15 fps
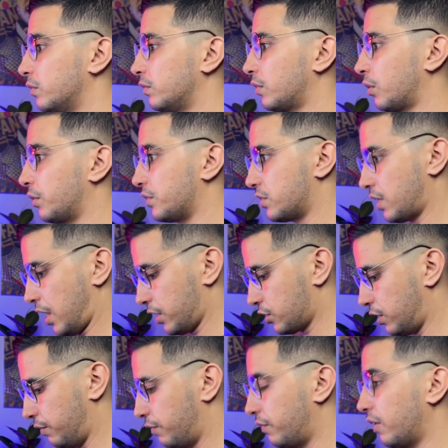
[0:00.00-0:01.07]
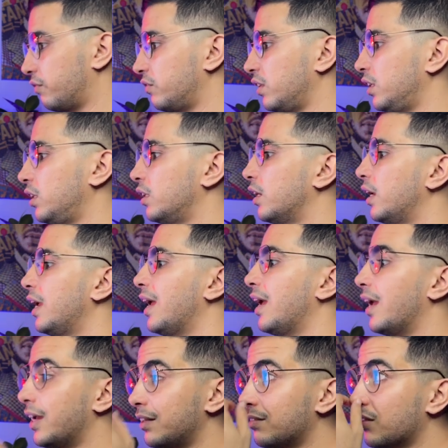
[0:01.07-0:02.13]
No, it's actually 50.
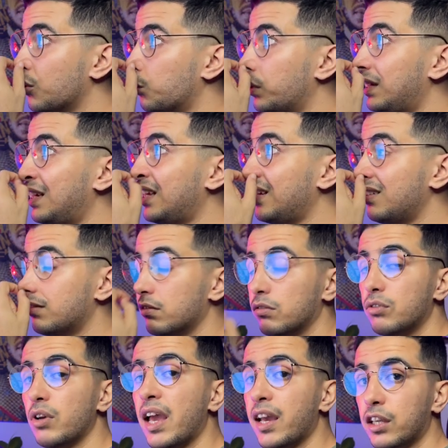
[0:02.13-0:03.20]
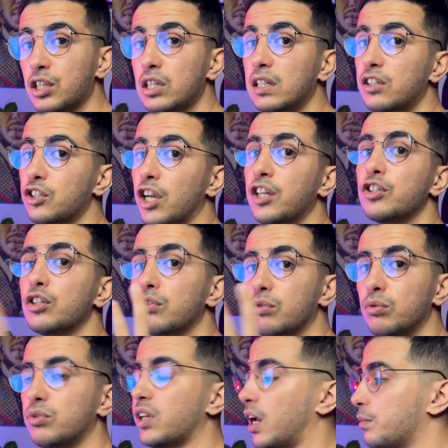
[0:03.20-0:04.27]
And we need to actually change it
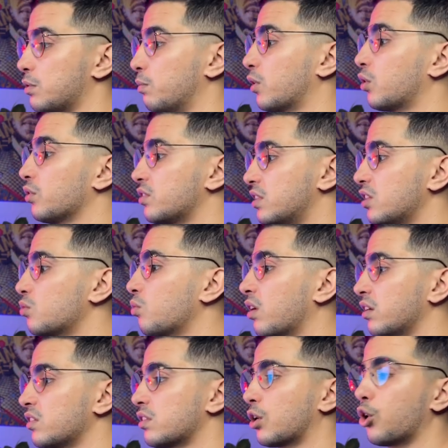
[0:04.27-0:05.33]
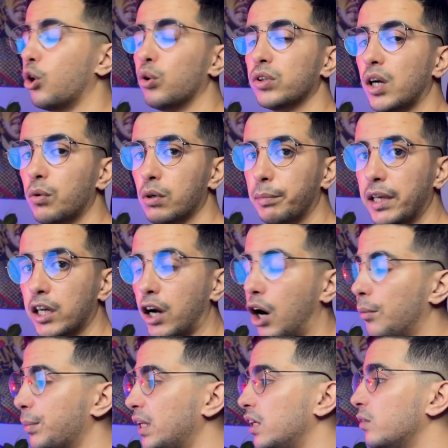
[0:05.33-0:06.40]
two times because this one is the code that will be
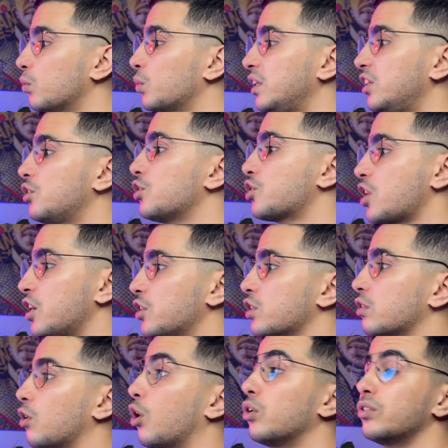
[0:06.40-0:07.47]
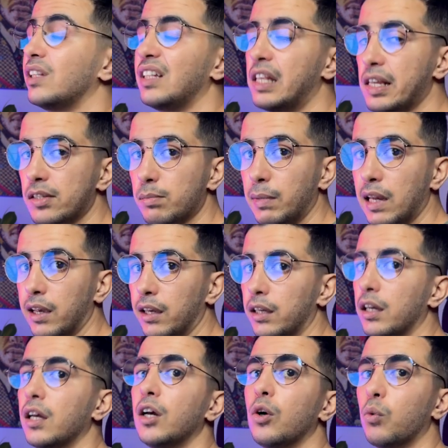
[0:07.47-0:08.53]
copied. We need to change it on the display,
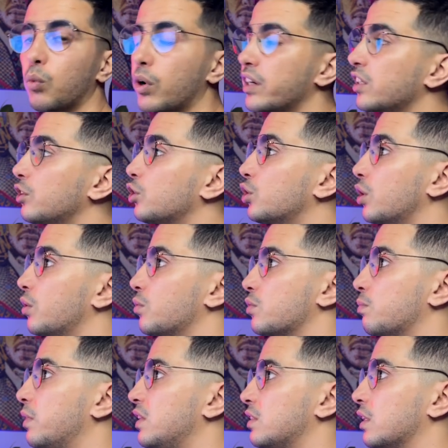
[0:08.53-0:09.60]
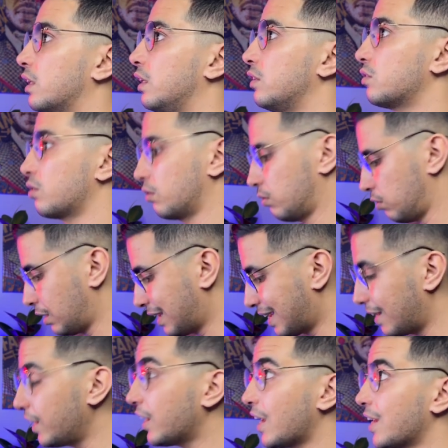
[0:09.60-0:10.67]
what it shows basically. So
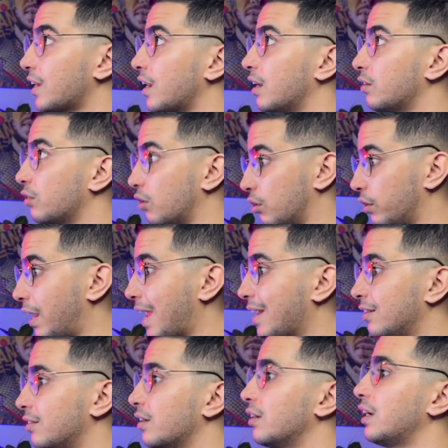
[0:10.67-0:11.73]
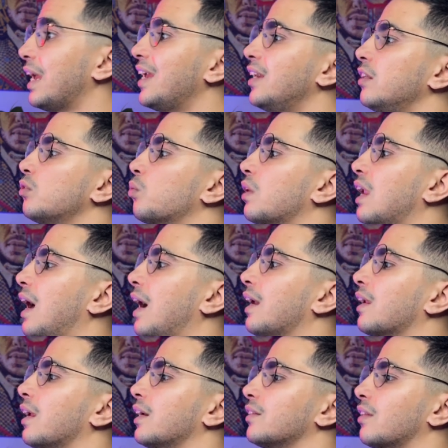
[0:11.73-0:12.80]
click again on enter and it will
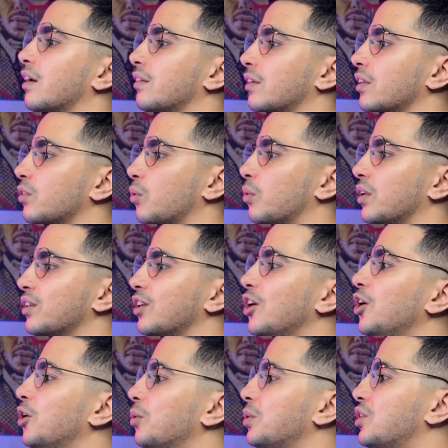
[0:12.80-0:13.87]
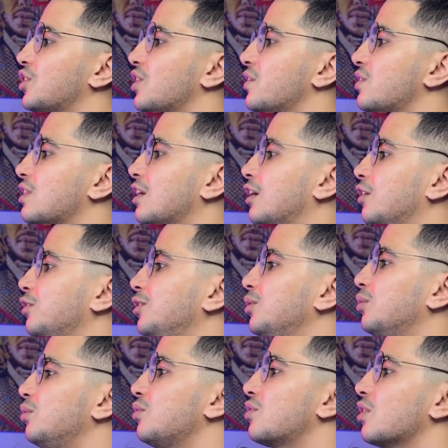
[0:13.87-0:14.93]
highlight another one, which is
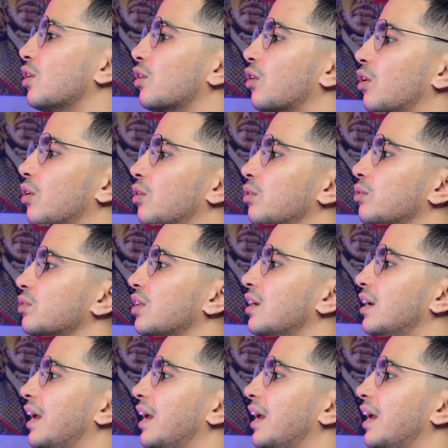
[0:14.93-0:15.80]
use code.